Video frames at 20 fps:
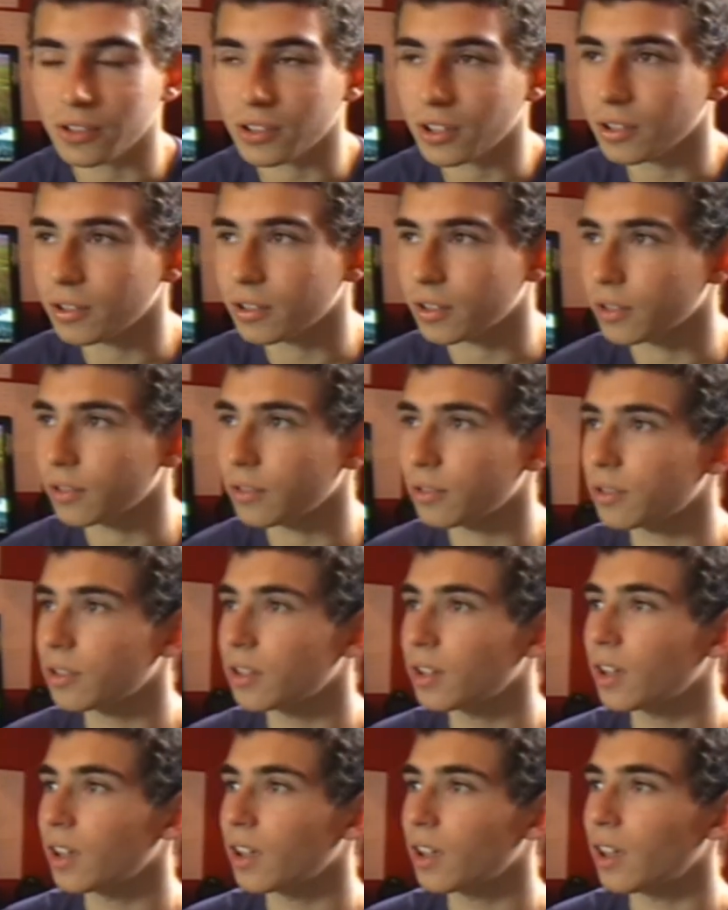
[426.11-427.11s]
So you
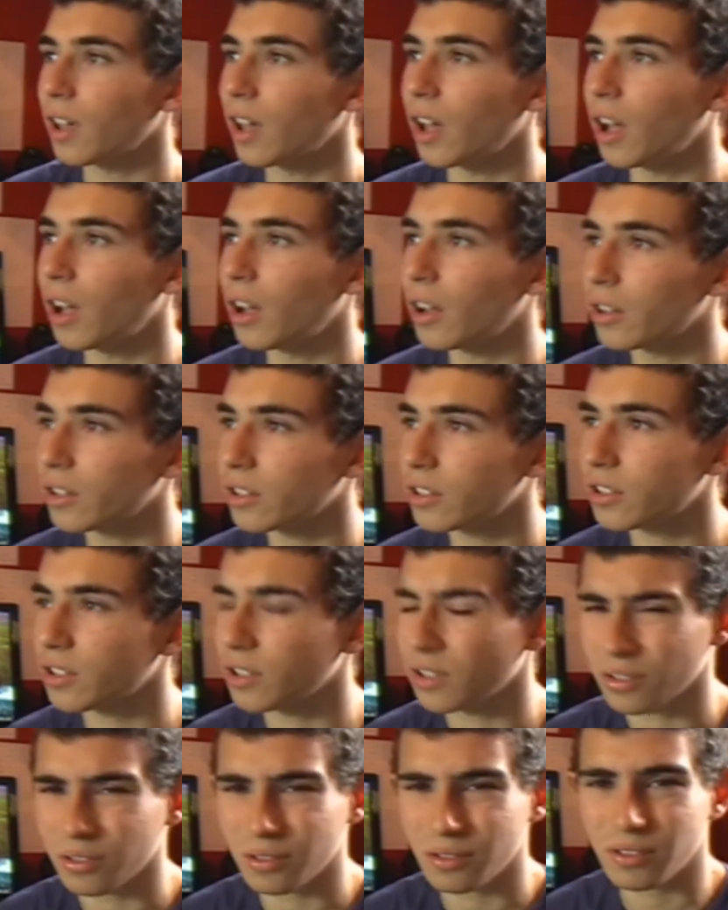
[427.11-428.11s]

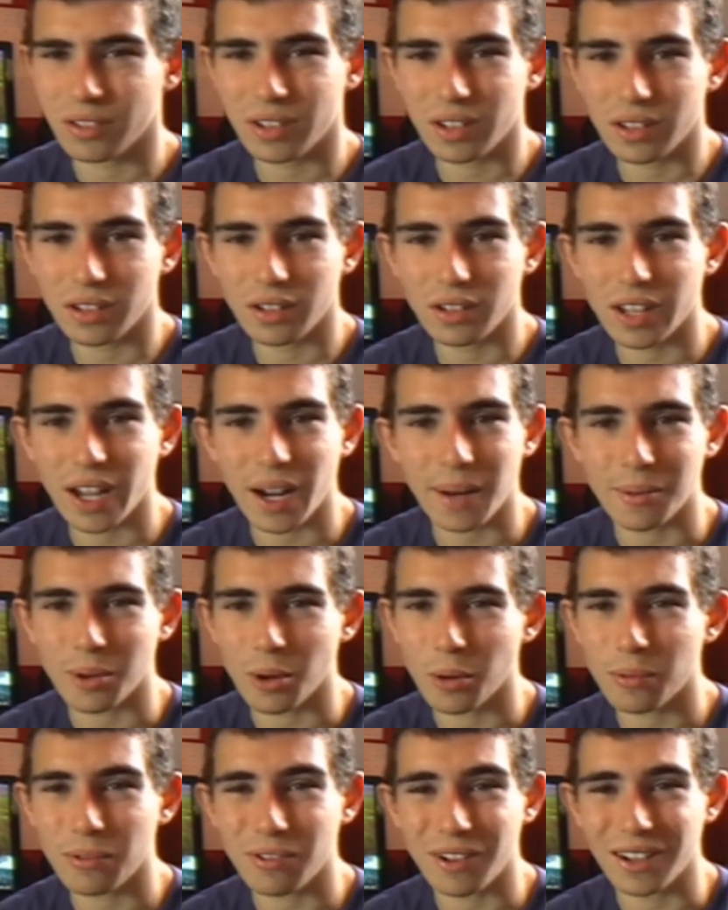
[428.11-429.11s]
know,
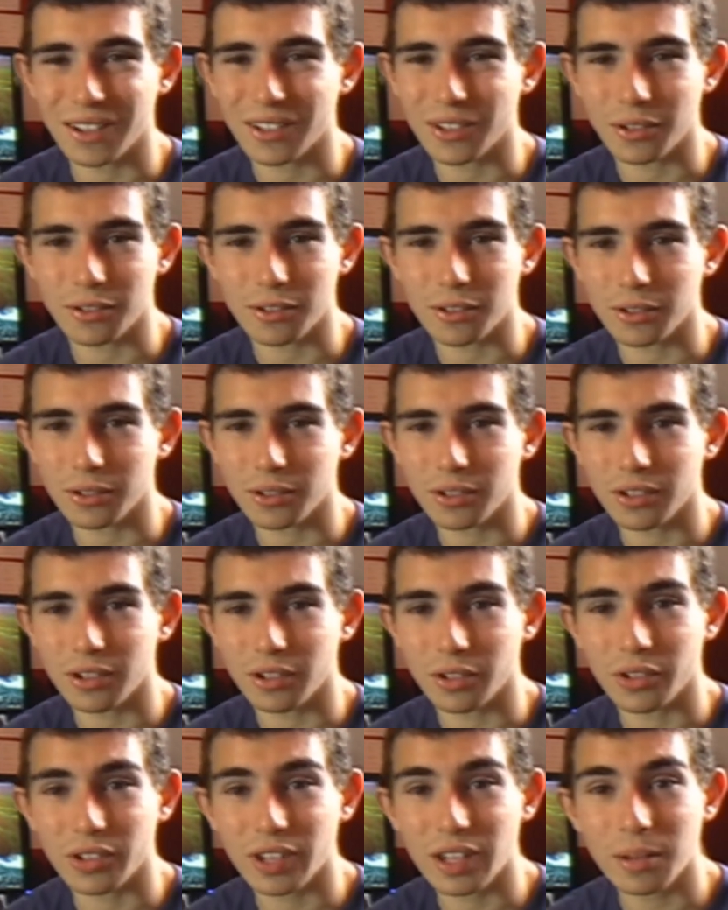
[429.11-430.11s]
camera operator or
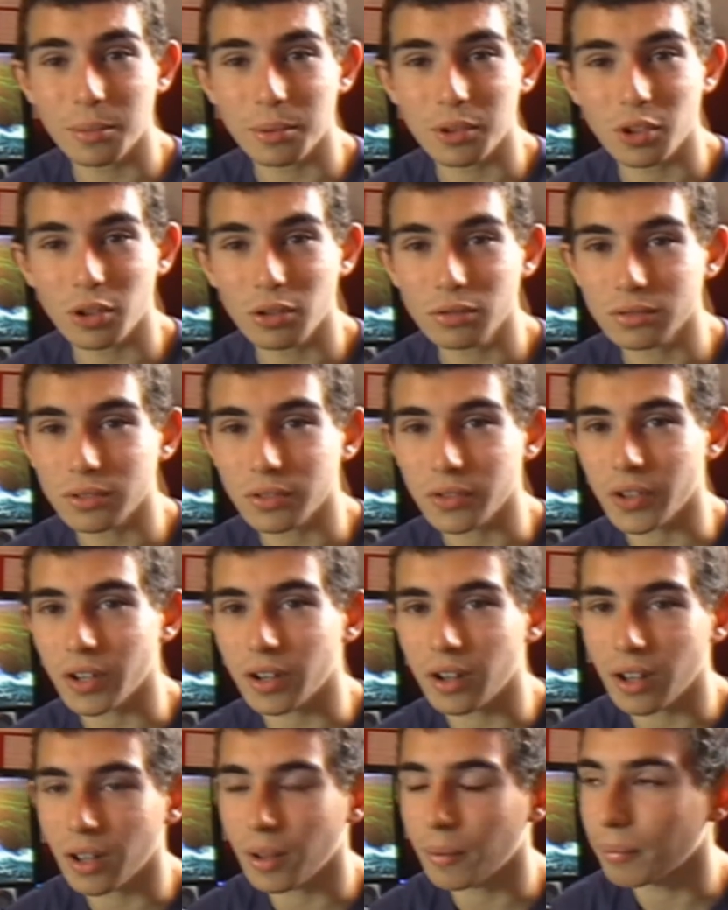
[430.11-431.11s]

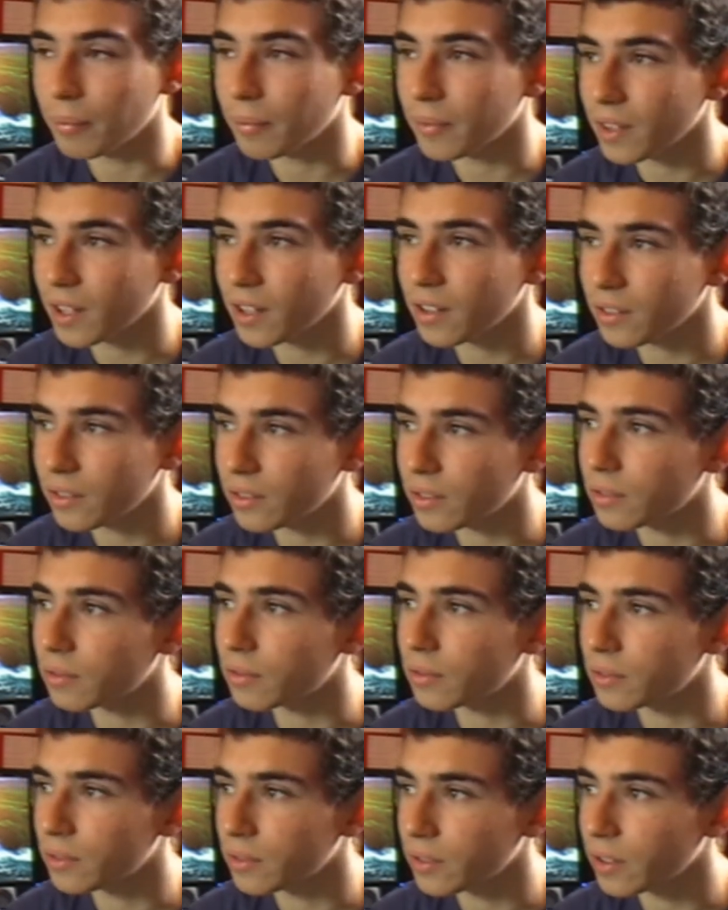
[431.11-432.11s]
cinematographer.
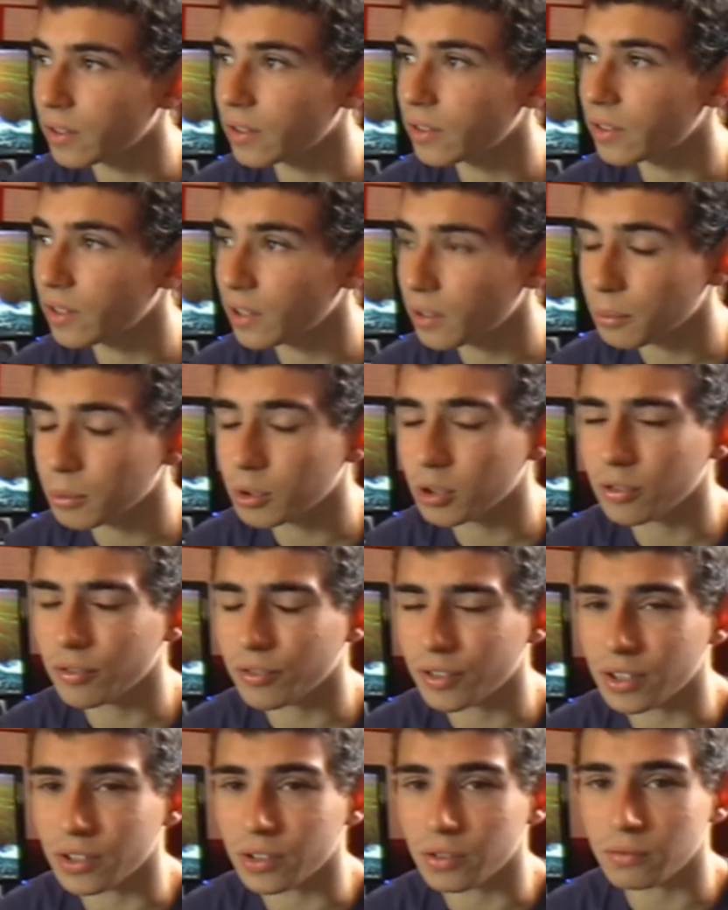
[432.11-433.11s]

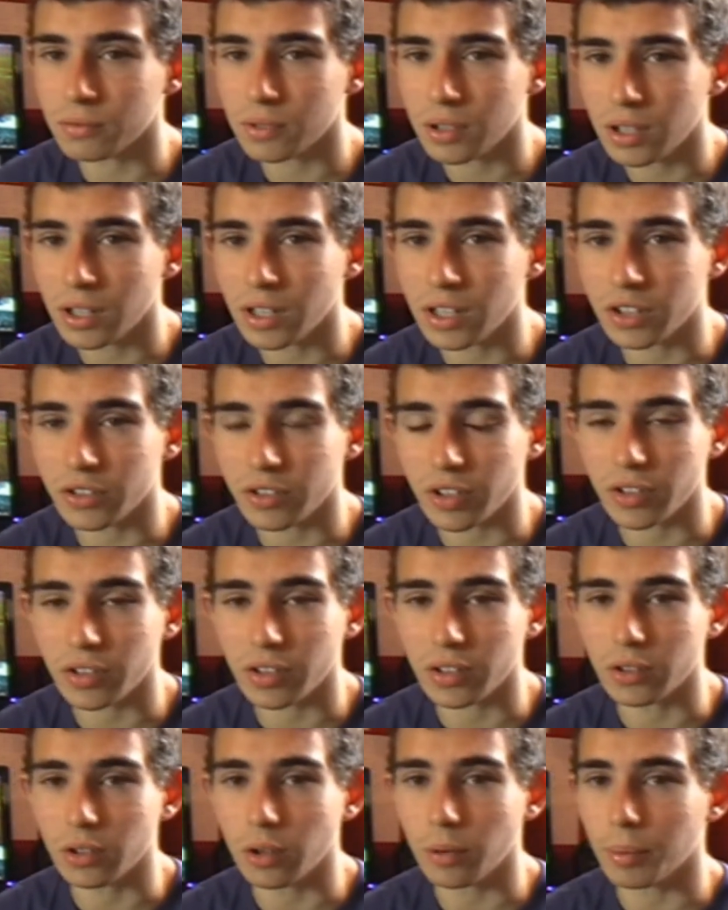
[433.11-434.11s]
Cinematography is a really
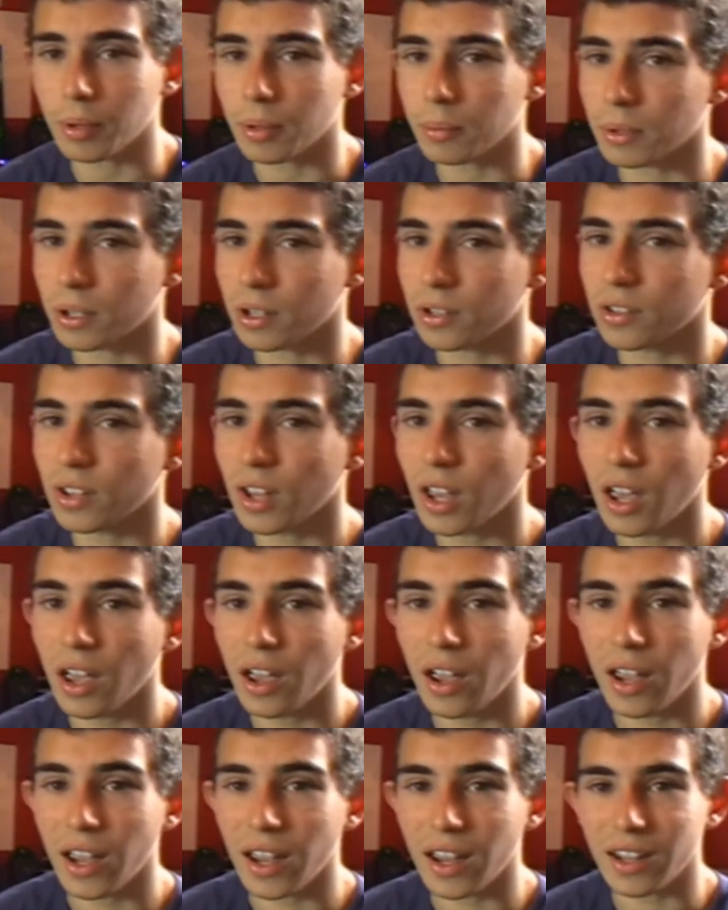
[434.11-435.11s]
interesting topic because
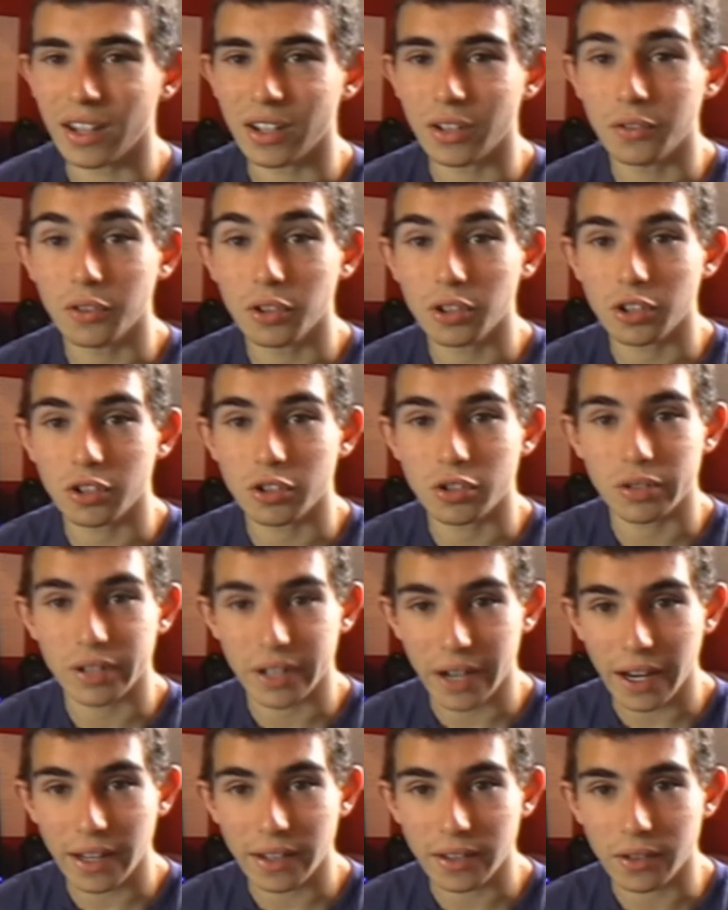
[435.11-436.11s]
you've got to
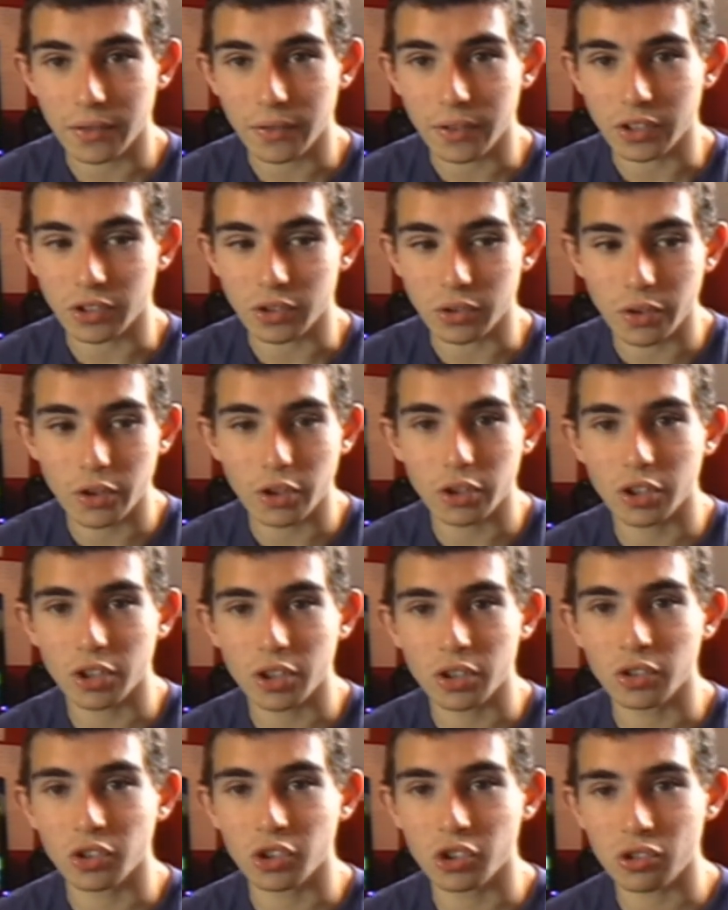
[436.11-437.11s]
create the visual. You've got to
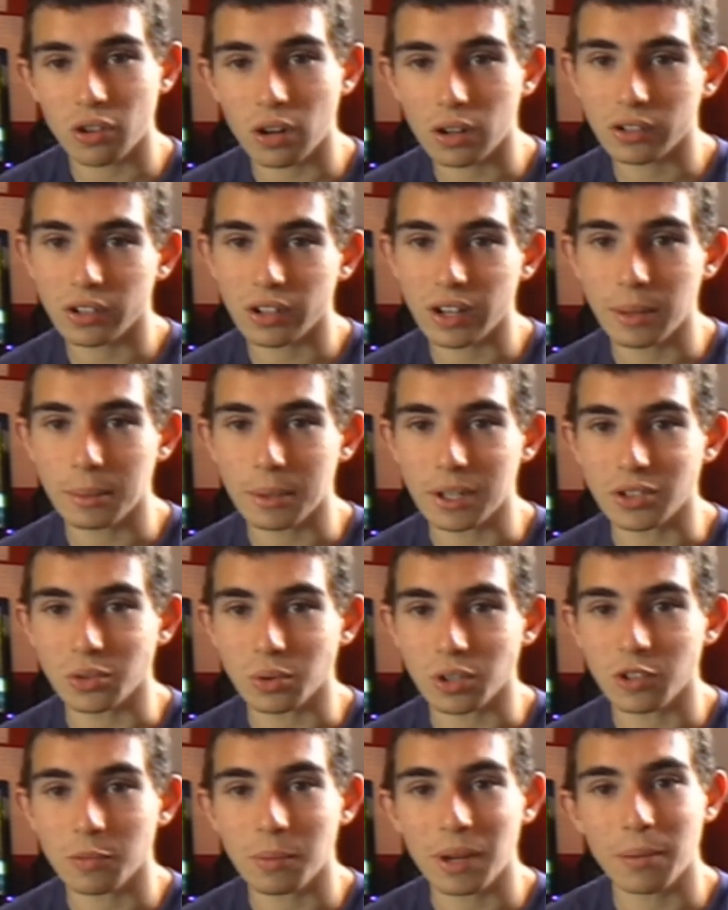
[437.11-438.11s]
construct an image
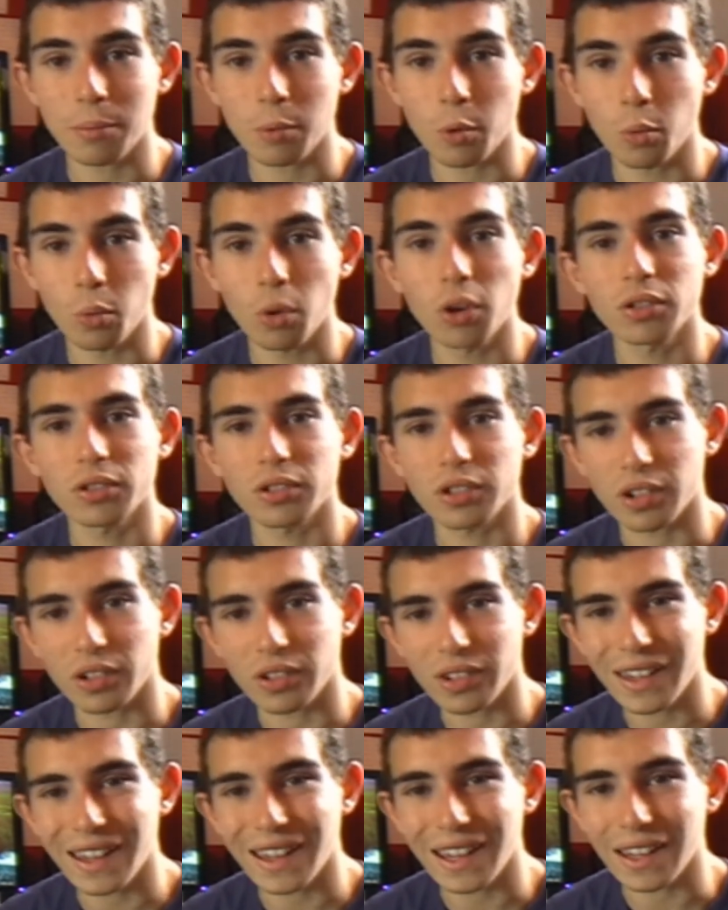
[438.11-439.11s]
which people want to
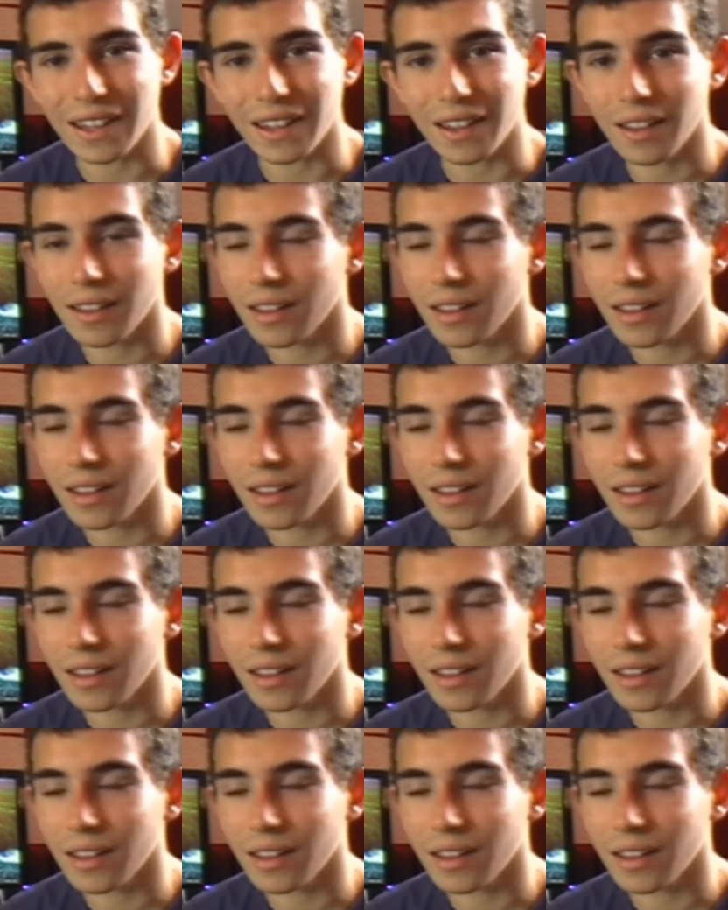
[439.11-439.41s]
see.